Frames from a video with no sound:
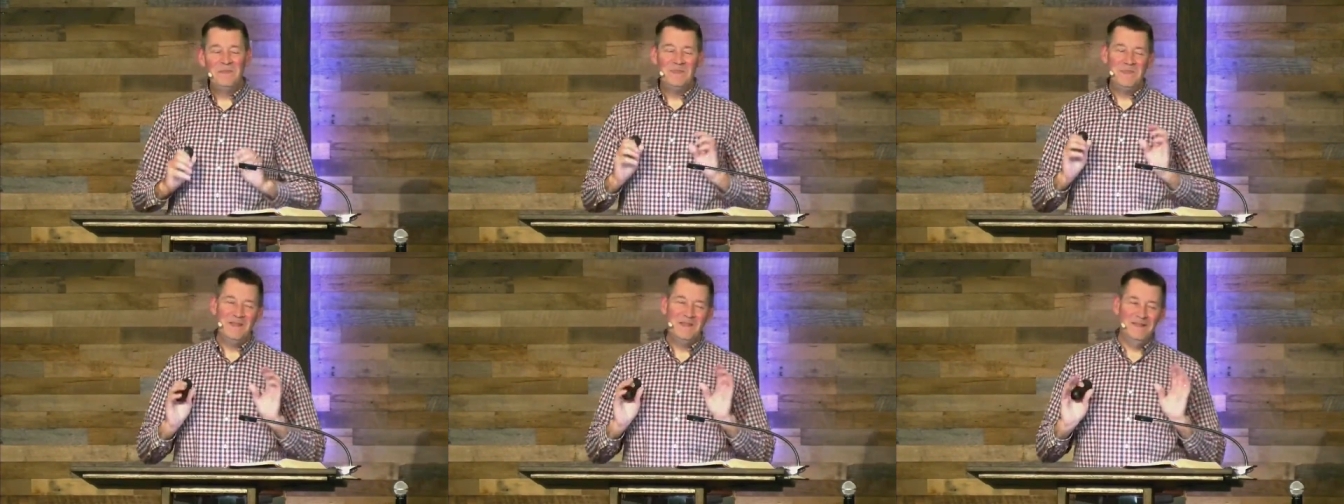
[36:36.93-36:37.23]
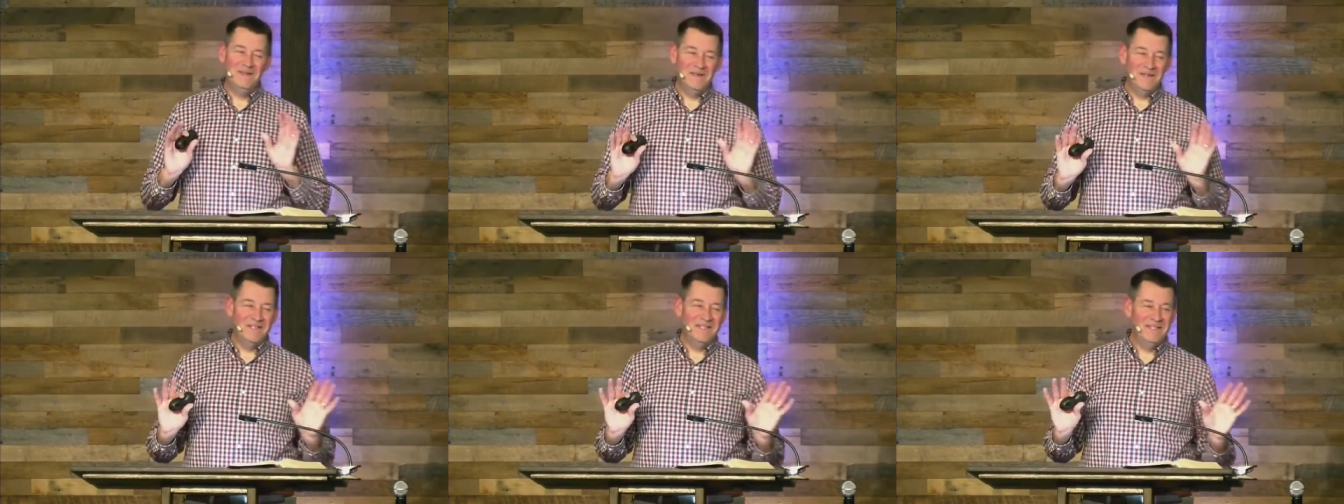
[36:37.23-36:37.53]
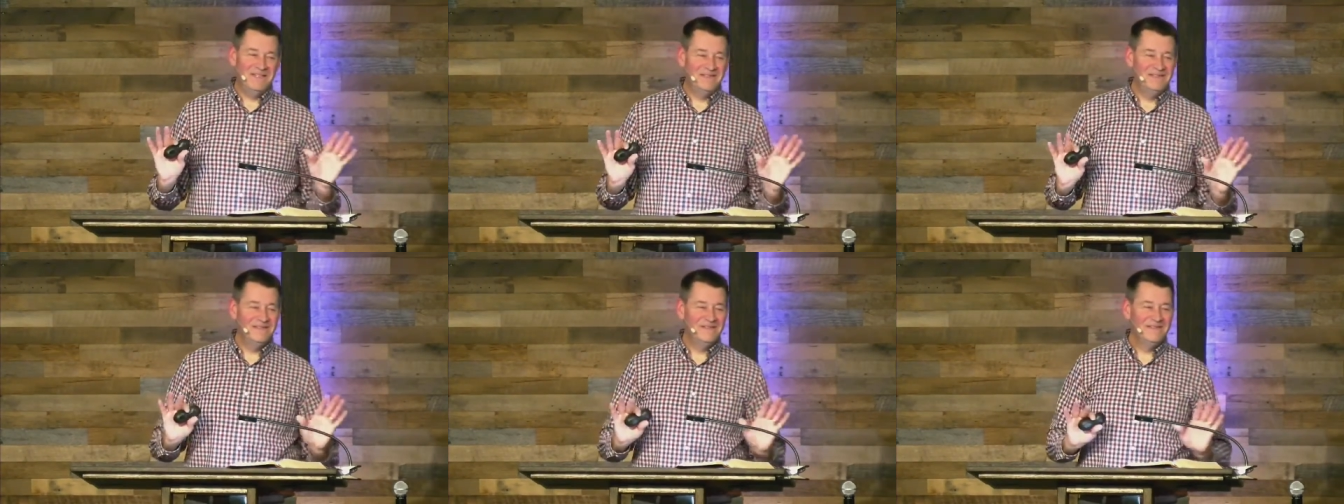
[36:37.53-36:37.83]
Look,
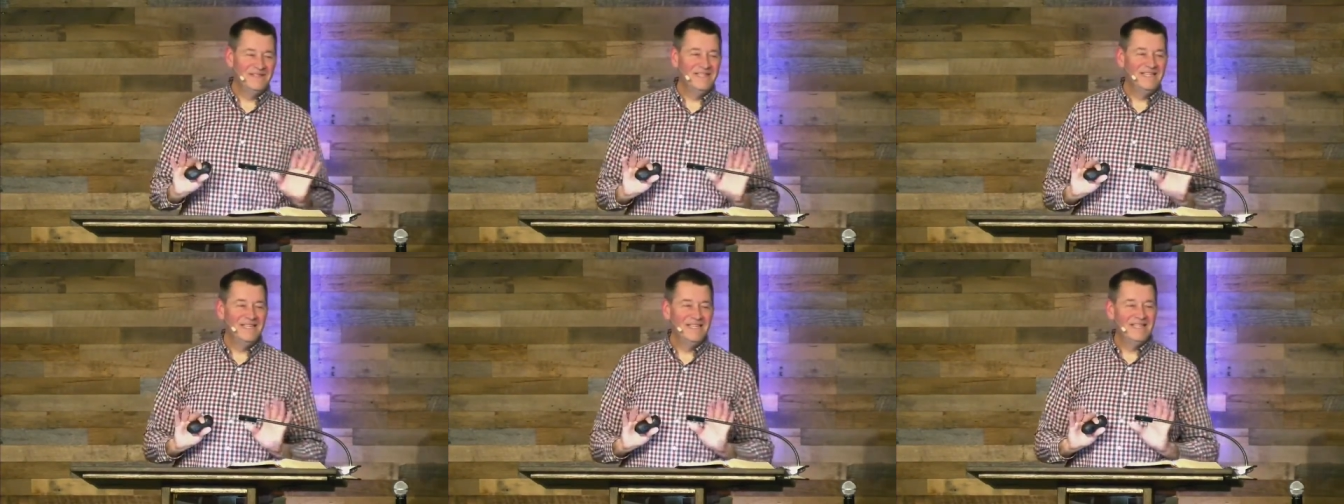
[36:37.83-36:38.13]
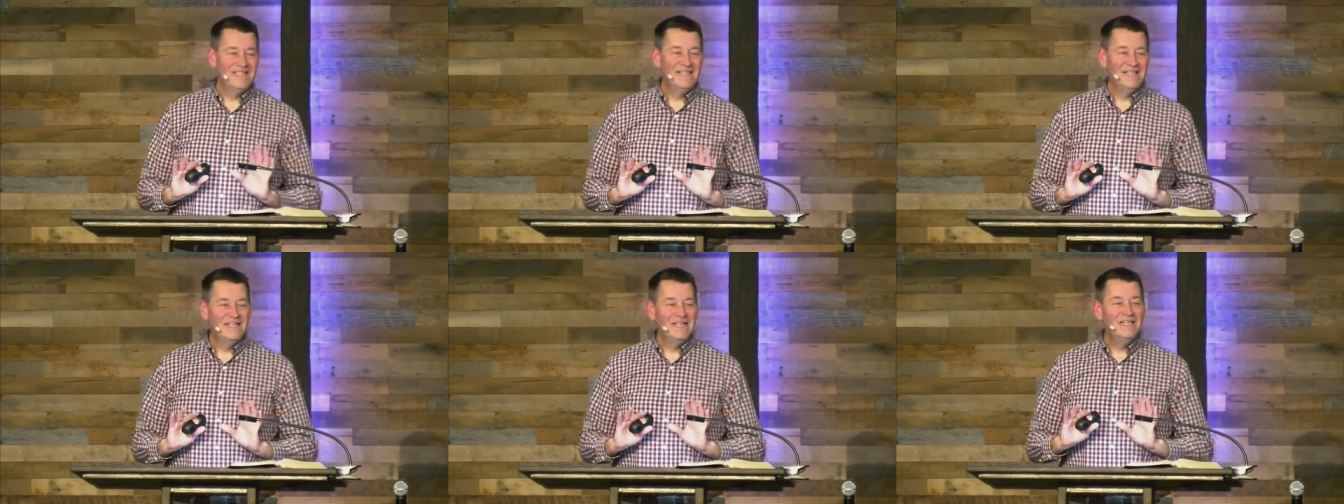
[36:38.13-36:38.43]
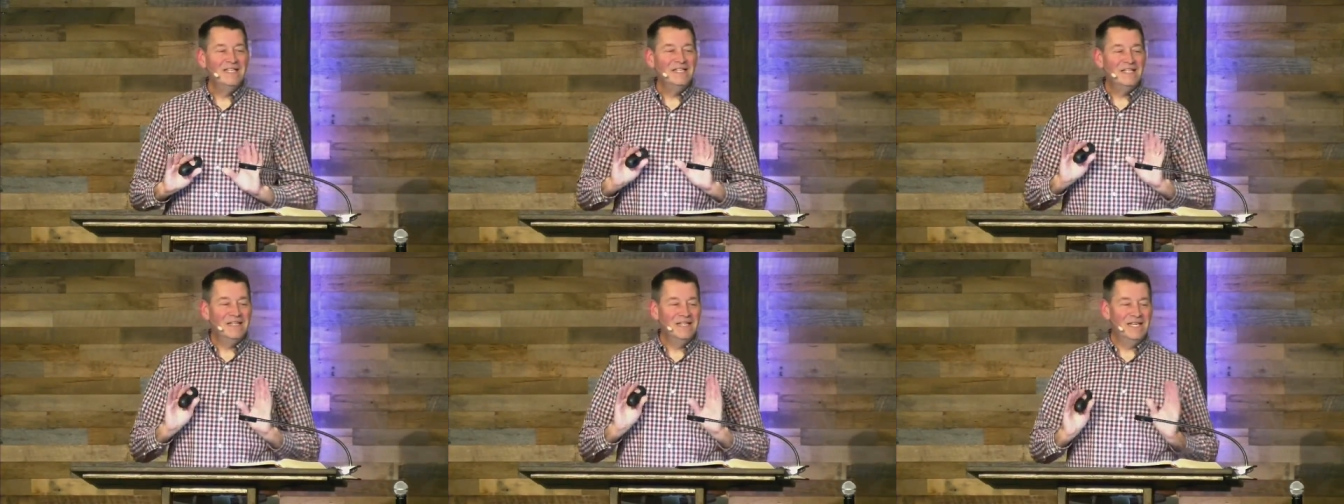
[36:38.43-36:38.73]

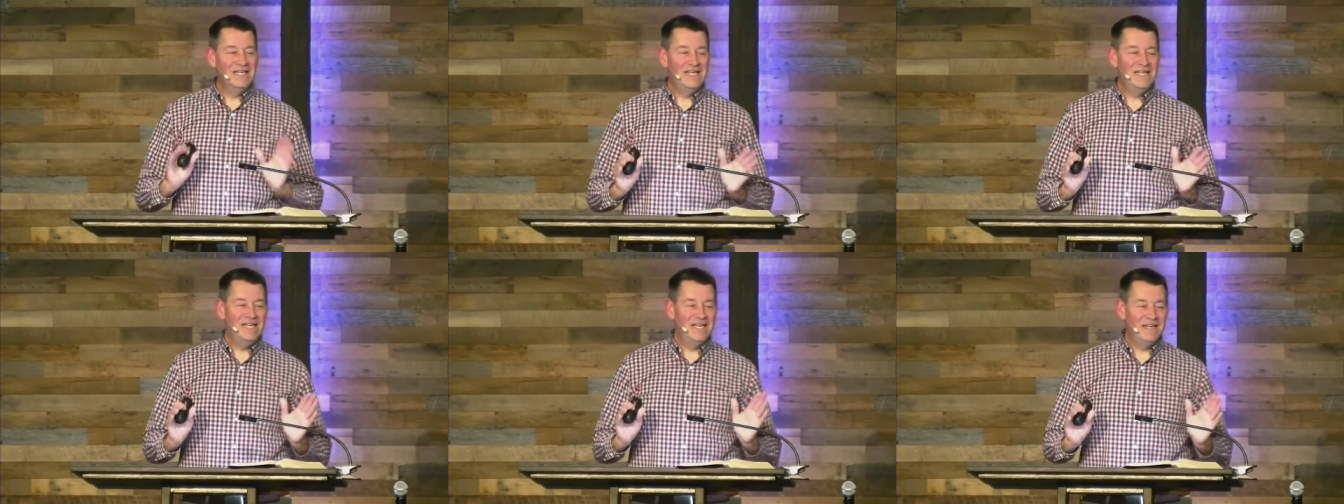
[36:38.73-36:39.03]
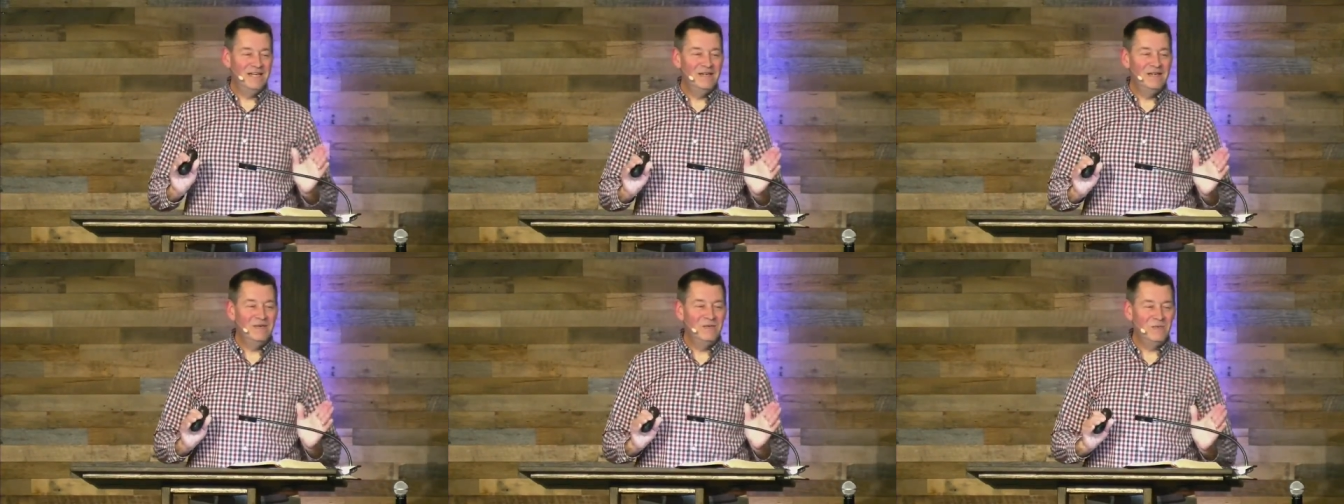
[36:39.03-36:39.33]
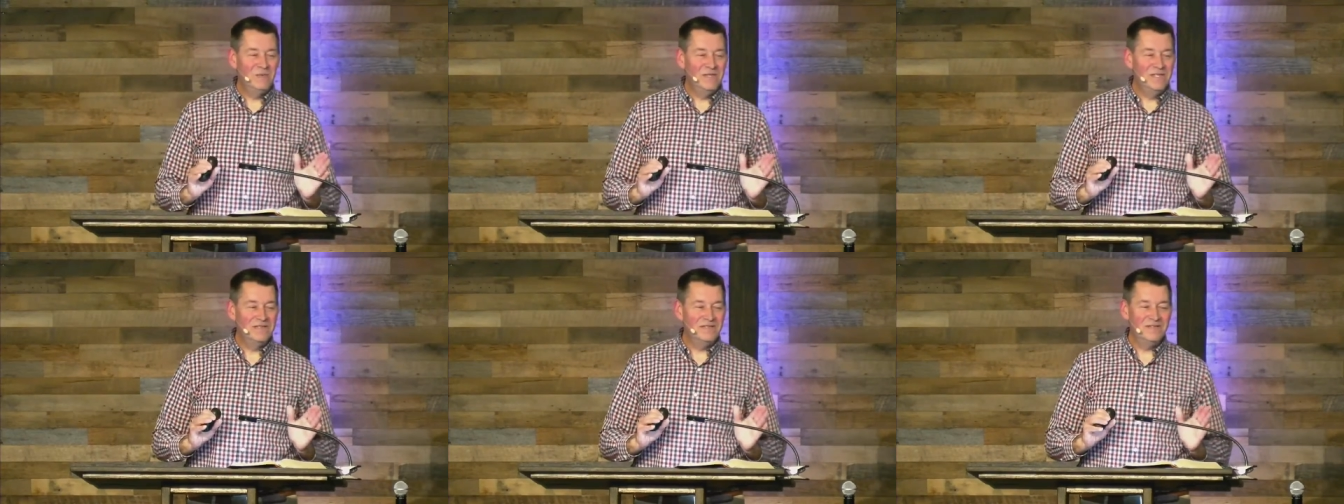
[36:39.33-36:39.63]
Lydia
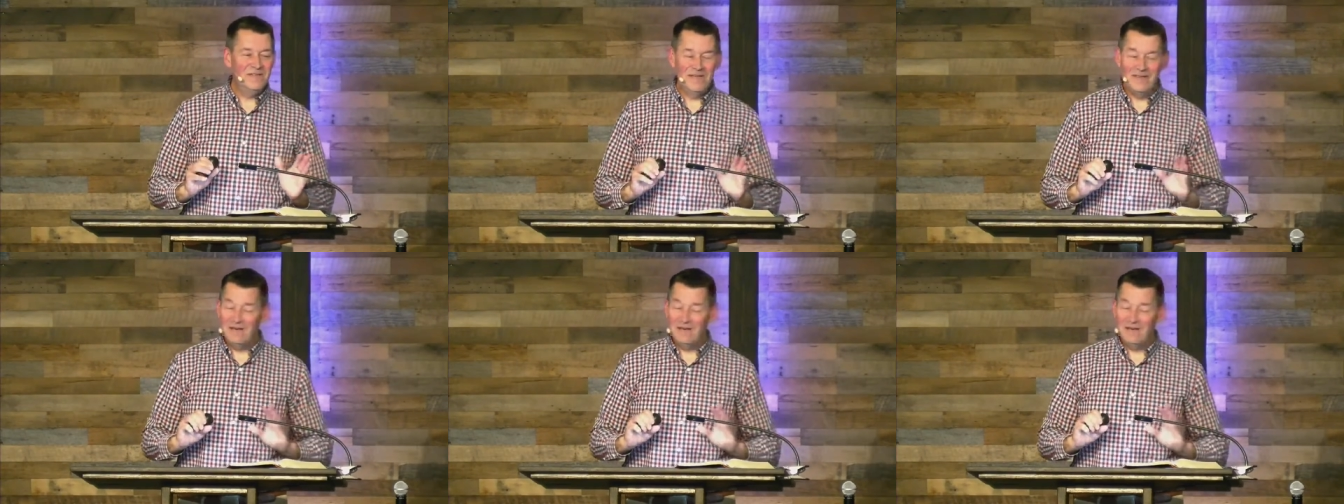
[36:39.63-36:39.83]
was,